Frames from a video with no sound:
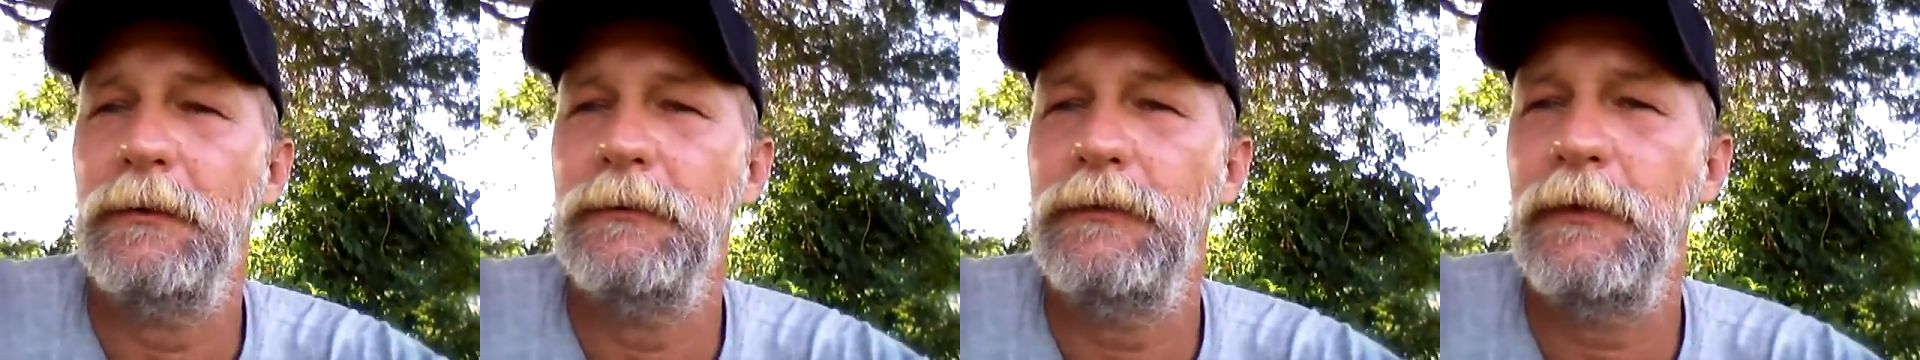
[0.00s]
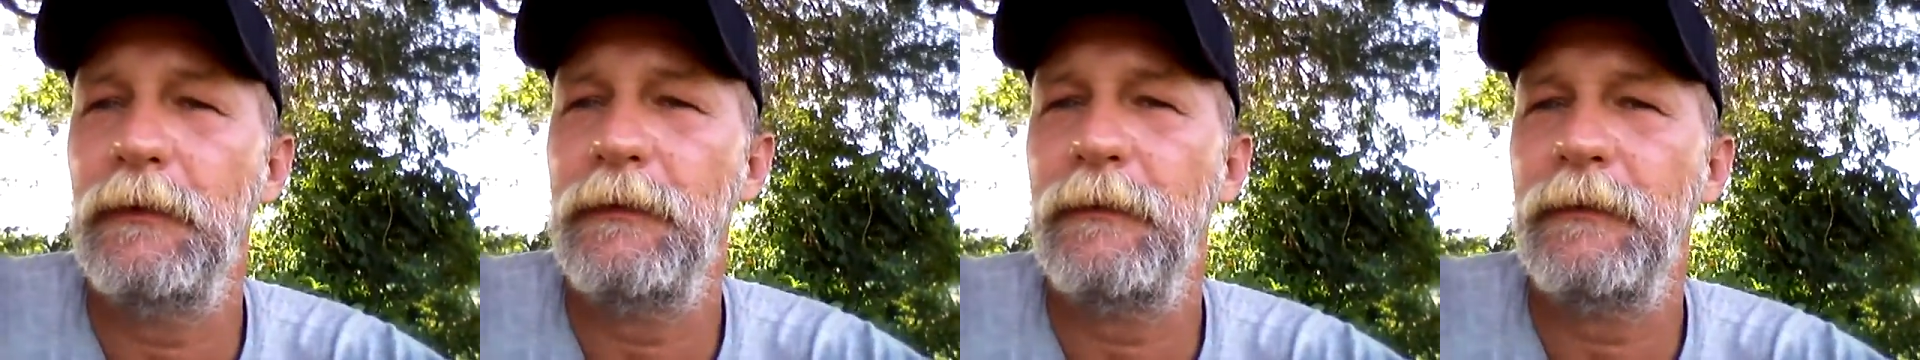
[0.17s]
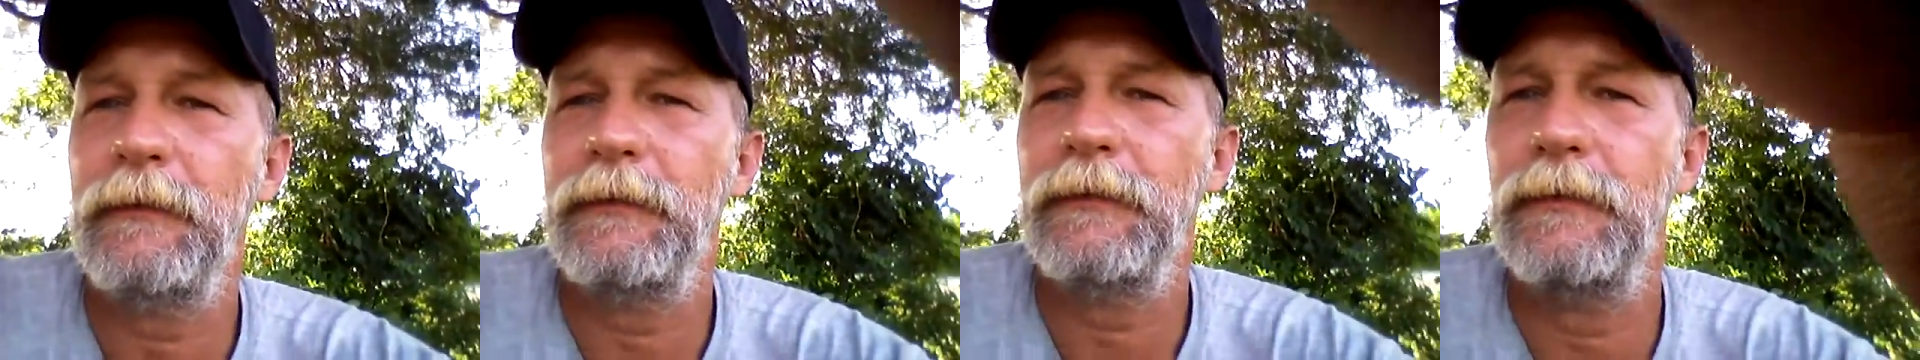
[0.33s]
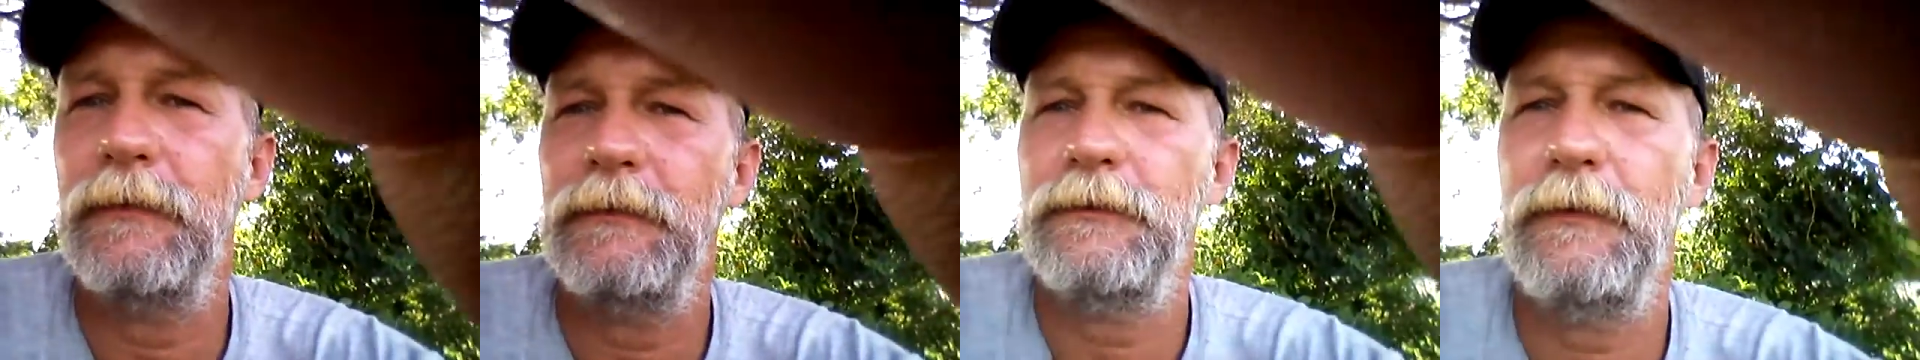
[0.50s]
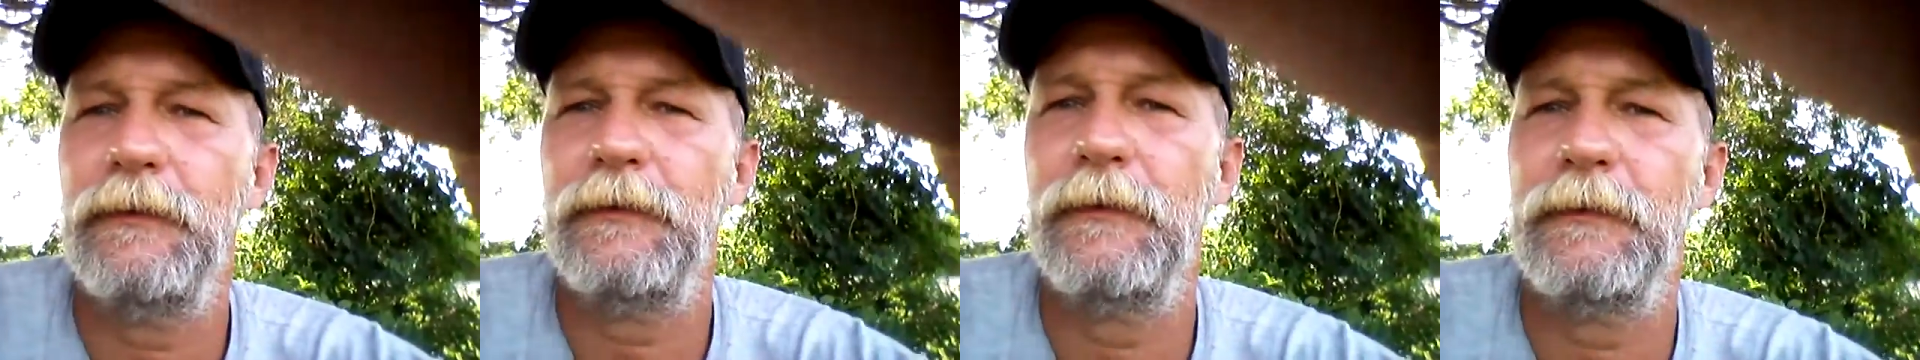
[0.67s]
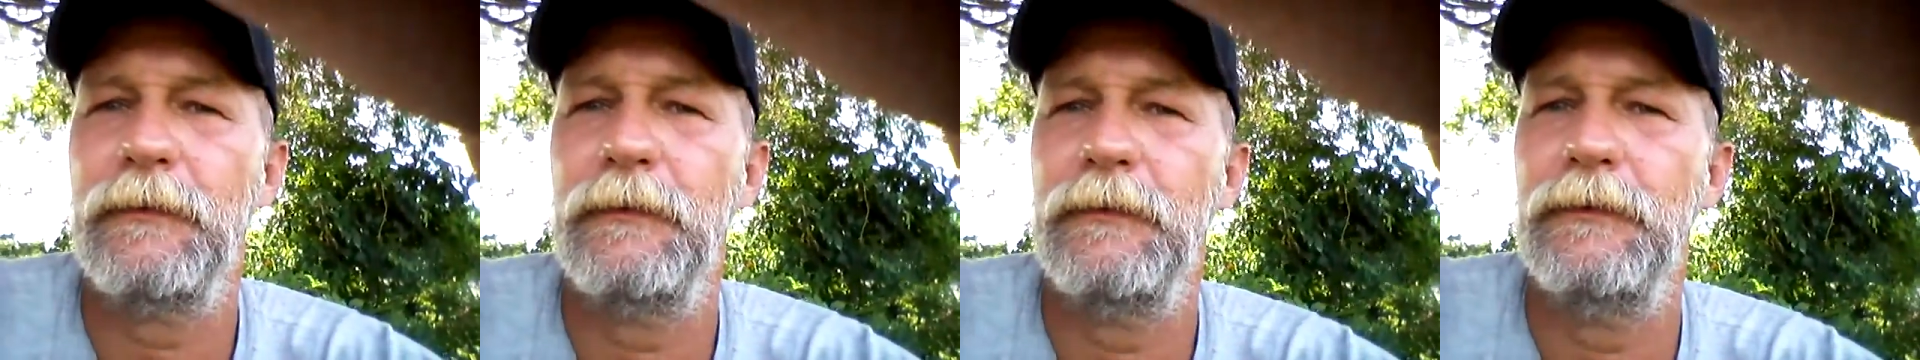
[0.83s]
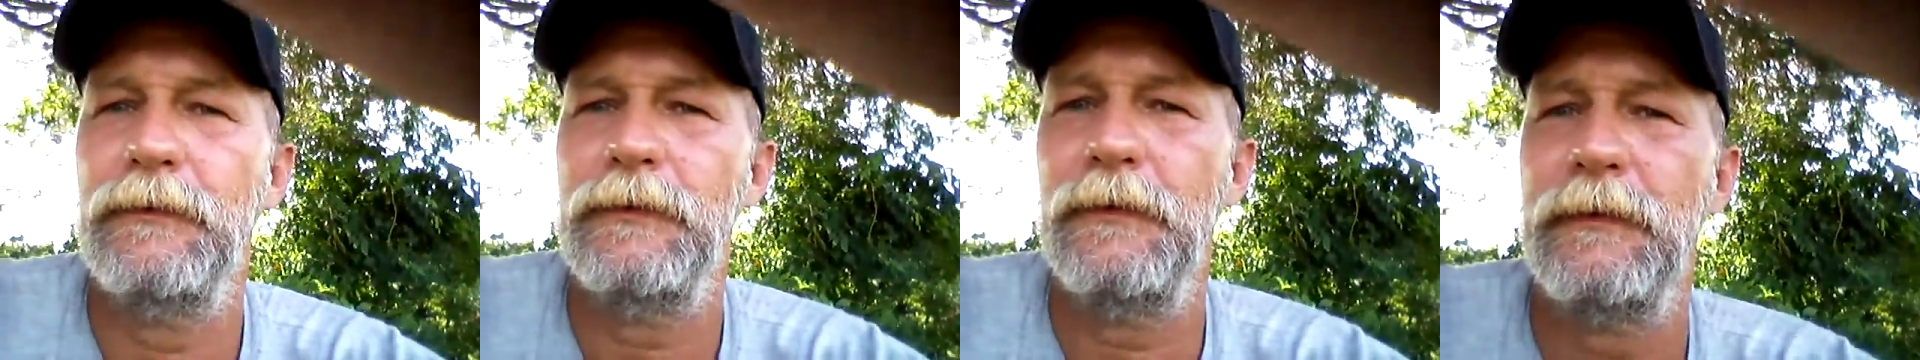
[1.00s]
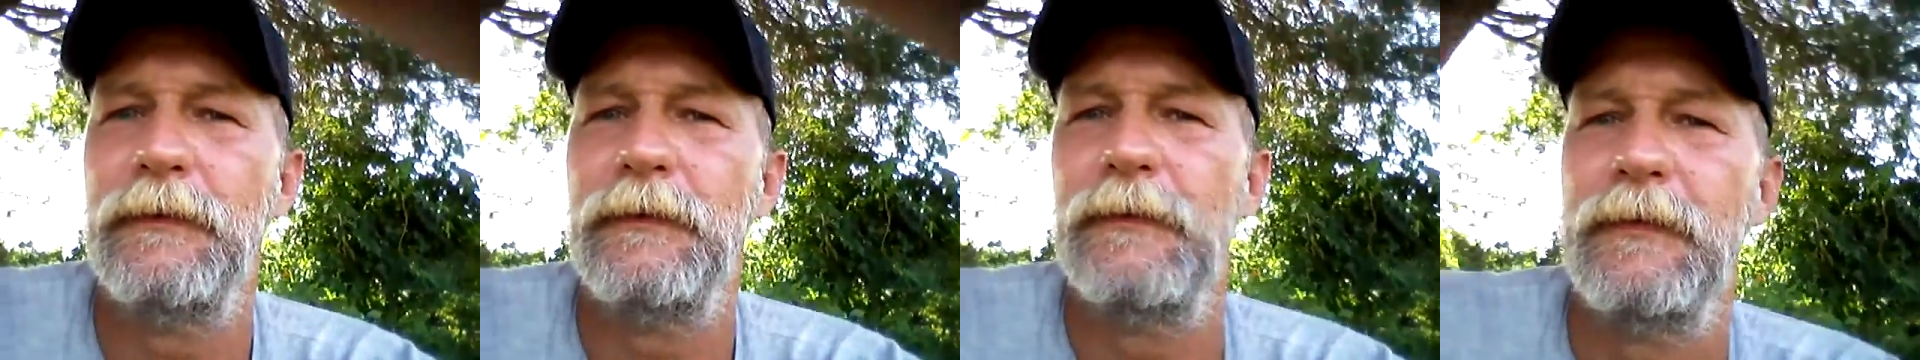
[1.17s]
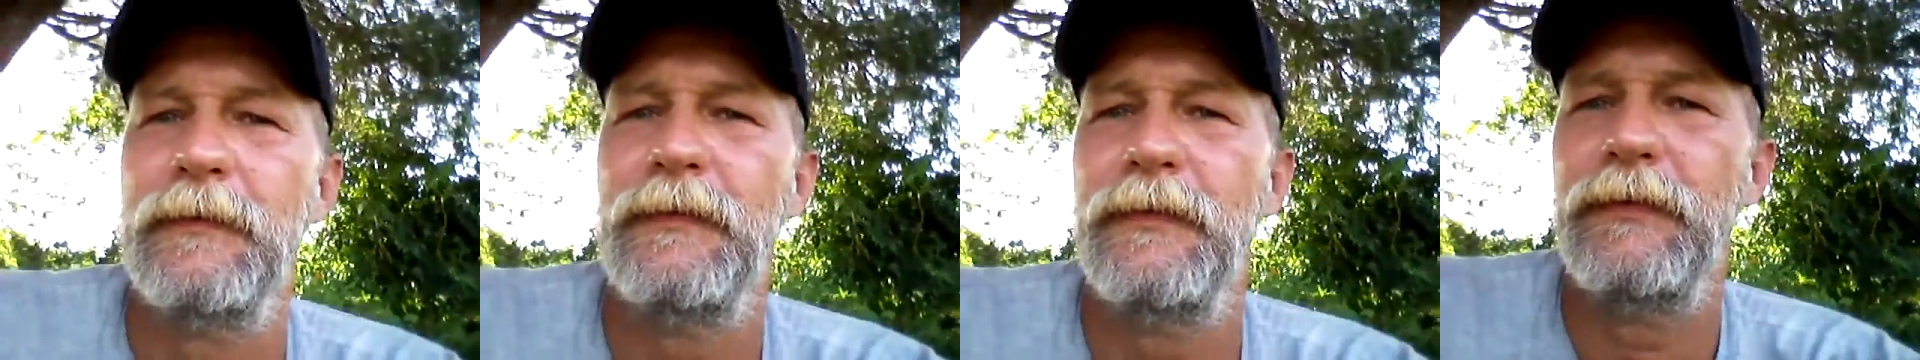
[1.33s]
Just
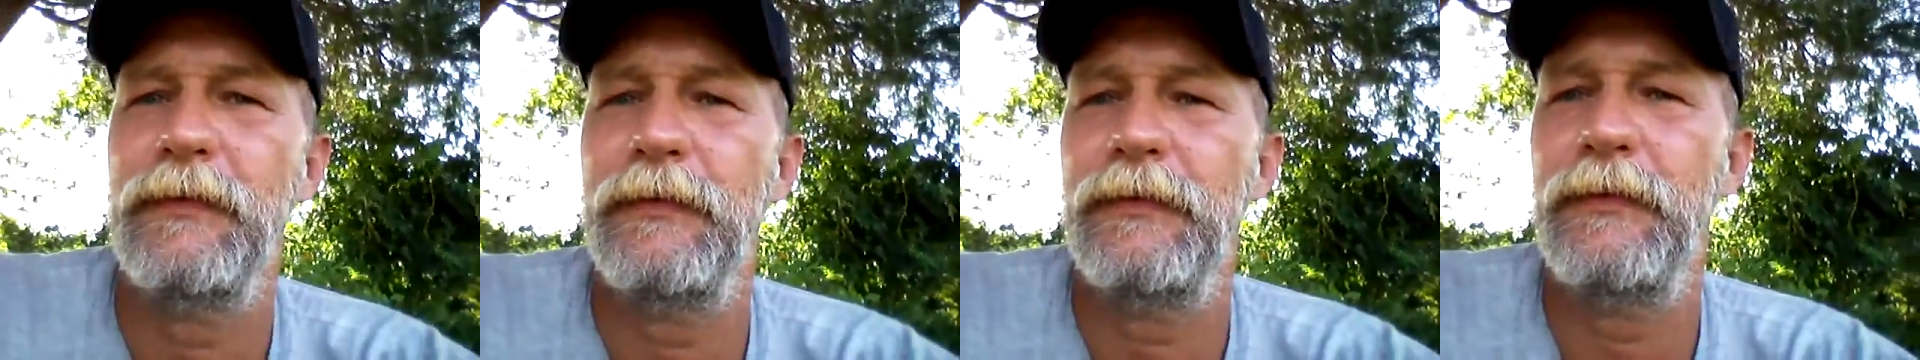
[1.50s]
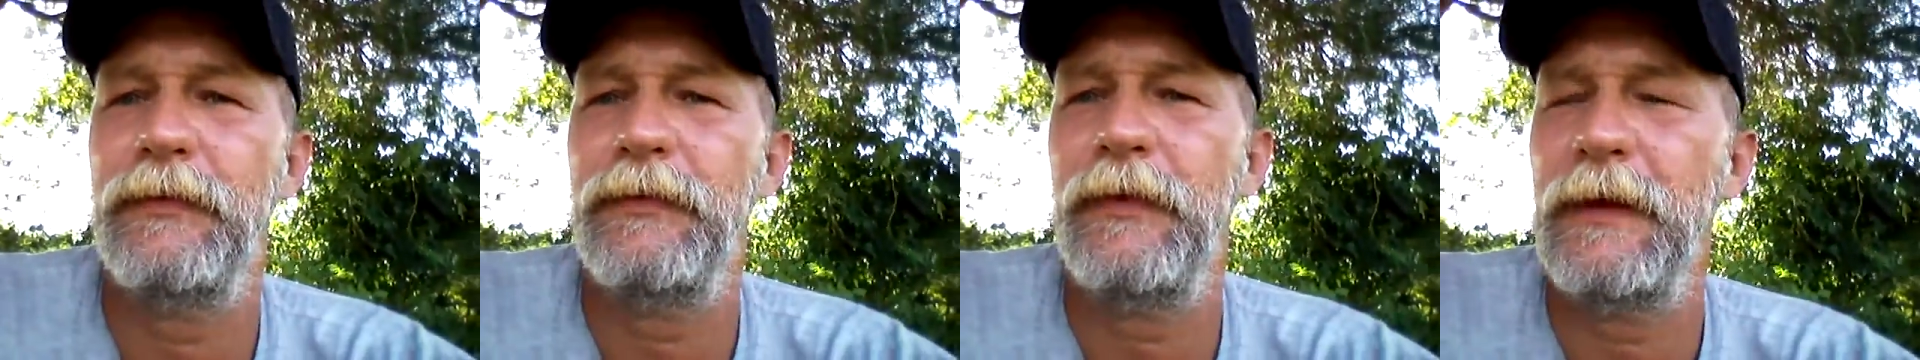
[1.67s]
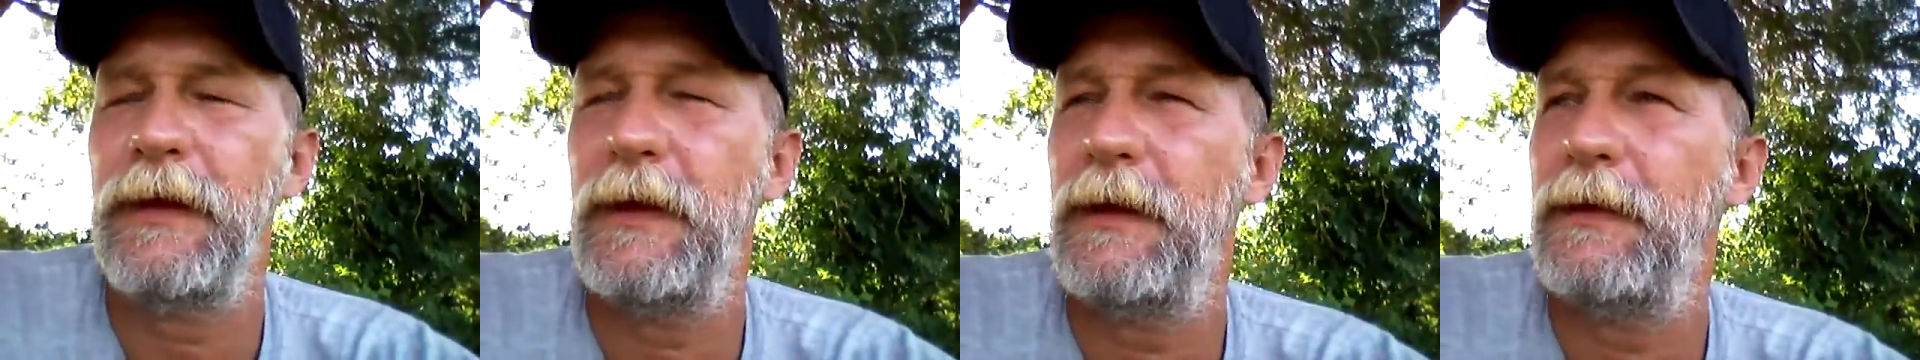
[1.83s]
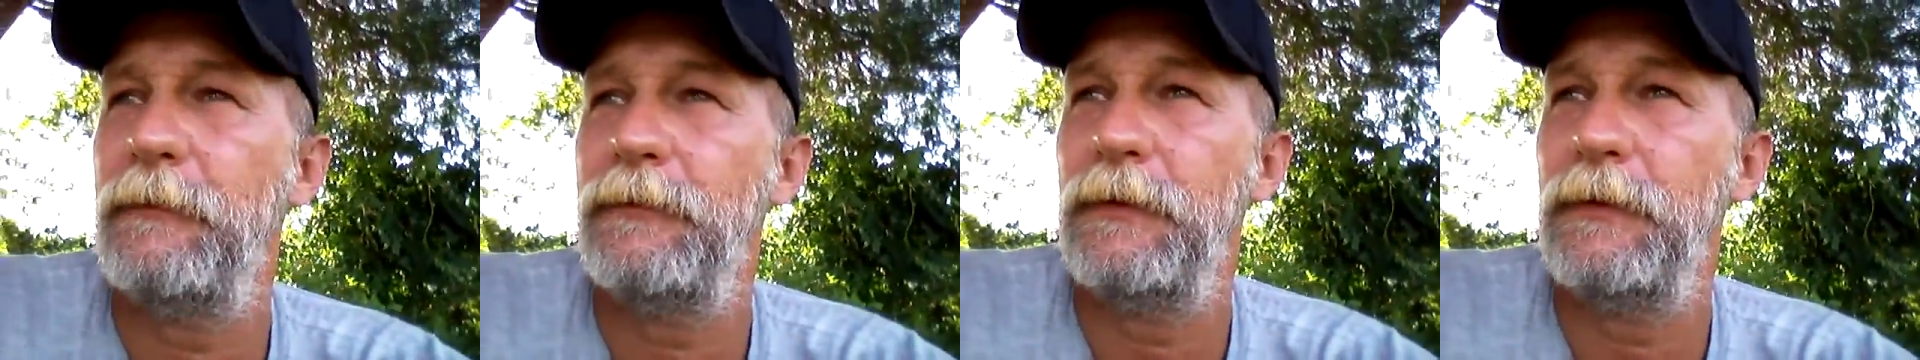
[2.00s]
think